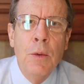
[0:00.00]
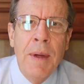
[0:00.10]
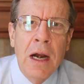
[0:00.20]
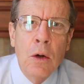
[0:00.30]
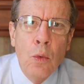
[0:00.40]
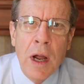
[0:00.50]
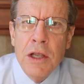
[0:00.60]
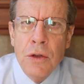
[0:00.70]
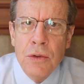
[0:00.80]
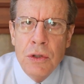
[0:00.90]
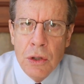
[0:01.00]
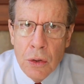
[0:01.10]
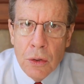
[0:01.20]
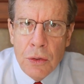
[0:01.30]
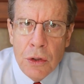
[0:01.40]
no matter what you
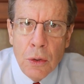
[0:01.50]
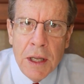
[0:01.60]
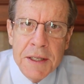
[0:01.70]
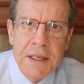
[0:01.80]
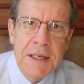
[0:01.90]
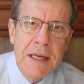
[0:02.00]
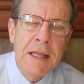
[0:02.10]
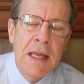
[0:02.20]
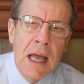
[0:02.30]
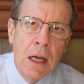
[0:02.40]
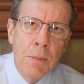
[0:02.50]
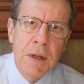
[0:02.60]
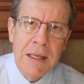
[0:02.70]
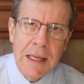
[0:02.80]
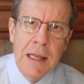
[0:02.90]
do, you can see the
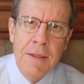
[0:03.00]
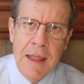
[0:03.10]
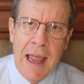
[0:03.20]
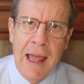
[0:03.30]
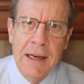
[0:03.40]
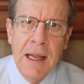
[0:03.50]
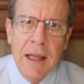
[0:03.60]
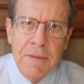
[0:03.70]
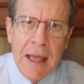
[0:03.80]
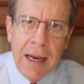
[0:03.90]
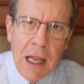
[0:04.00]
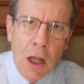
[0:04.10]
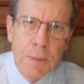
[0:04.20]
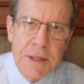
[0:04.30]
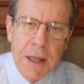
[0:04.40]
element in that
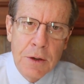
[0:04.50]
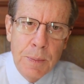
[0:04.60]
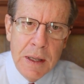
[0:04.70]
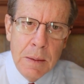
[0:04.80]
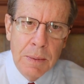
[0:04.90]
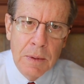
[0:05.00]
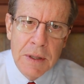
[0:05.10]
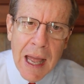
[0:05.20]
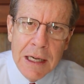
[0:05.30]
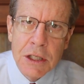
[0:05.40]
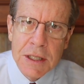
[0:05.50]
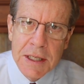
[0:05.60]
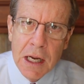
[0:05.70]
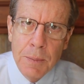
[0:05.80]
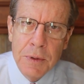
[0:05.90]
helps other people, not just
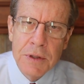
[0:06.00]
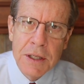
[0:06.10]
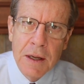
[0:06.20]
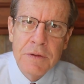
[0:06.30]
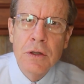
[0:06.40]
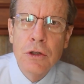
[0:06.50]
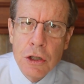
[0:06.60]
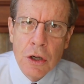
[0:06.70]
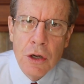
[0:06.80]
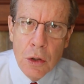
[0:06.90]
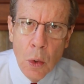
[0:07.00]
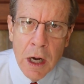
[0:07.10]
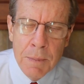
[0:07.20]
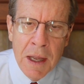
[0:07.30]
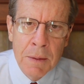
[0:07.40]
help yourself. So sure, you
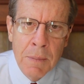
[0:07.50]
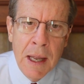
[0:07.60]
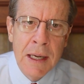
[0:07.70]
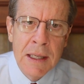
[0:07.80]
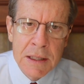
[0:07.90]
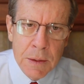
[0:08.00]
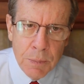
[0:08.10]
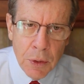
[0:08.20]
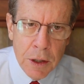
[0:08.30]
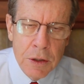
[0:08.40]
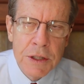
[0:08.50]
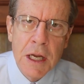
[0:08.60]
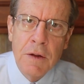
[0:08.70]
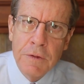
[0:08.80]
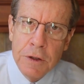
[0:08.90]
want to make money and support
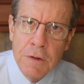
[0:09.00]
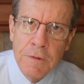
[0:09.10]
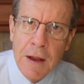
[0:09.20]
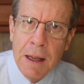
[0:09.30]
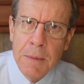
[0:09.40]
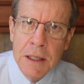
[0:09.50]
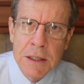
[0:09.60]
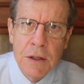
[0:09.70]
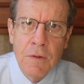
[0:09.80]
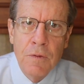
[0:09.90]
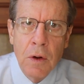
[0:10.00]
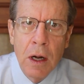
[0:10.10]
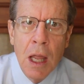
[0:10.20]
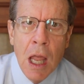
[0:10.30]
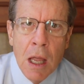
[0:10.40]
yourself and your family and so forth,
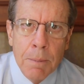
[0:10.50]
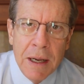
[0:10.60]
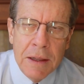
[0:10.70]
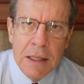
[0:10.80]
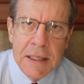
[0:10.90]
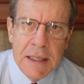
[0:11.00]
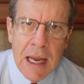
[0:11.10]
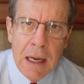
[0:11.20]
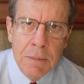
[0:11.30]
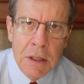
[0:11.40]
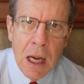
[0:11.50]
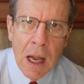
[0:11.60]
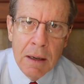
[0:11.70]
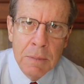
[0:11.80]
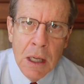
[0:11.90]
but at the same
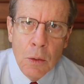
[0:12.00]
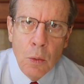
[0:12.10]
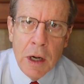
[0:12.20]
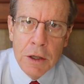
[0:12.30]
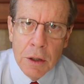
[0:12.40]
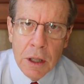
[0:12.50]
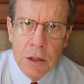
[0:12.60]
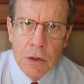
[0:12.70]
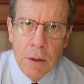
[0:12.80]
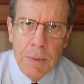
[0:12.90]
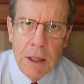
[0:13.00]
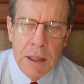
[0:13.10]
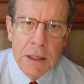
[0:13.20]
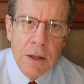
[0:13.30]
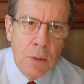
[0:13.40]
time, what you're
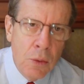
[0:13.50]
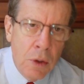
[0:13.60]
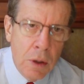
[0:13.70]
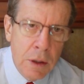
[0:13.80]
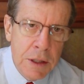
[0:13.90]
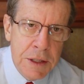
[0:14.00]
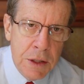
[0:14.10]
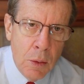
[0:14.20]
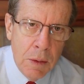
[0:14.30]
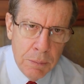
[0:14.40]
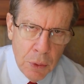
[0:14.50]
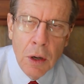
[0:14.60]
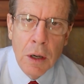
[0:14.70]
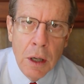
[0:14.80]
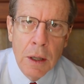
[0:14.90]
contributing to the world is so
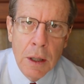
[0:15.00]
important.